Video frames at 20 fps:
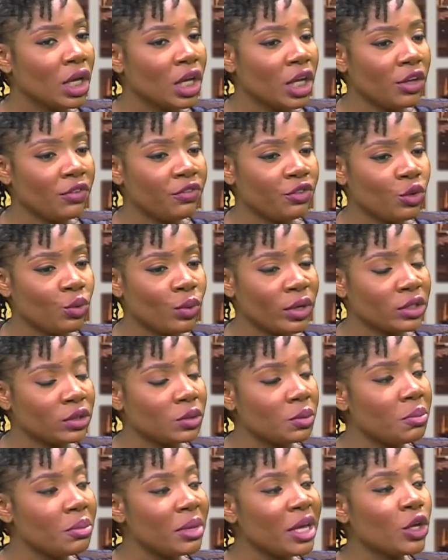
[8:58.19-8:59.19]
If you were to
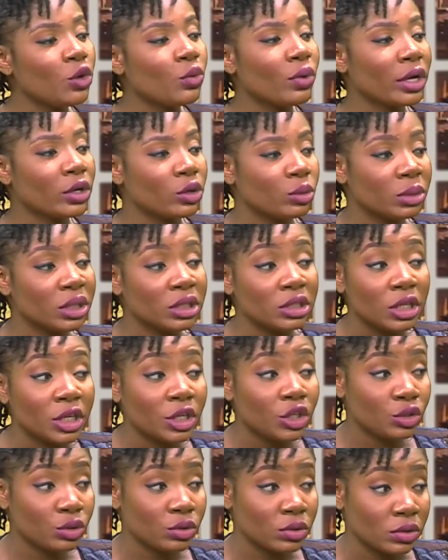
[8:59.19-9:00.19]
make
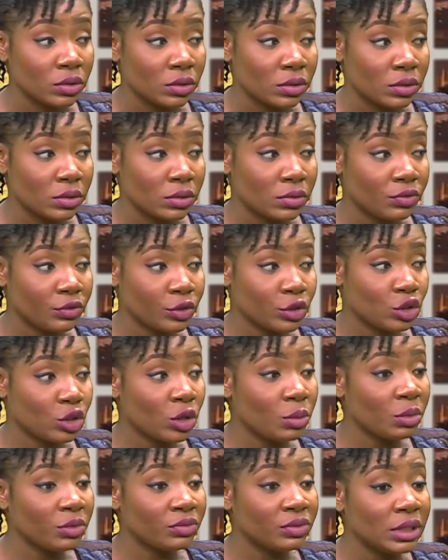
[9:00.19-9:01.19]
recommendations for
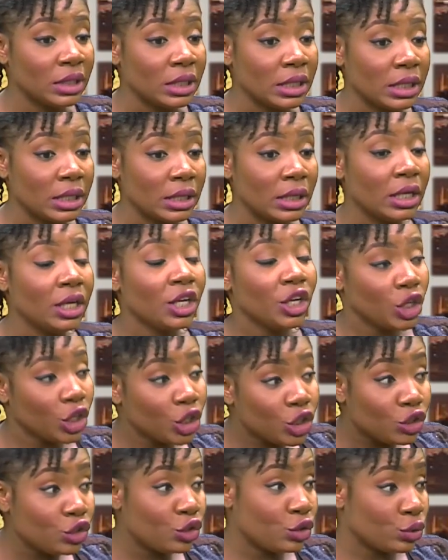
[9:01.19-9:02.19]
some of the
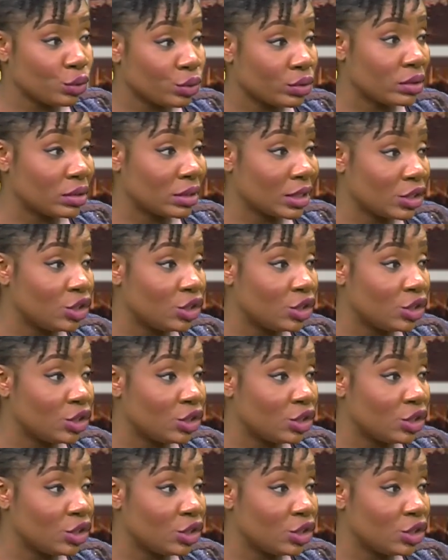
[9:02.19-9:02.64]
issues that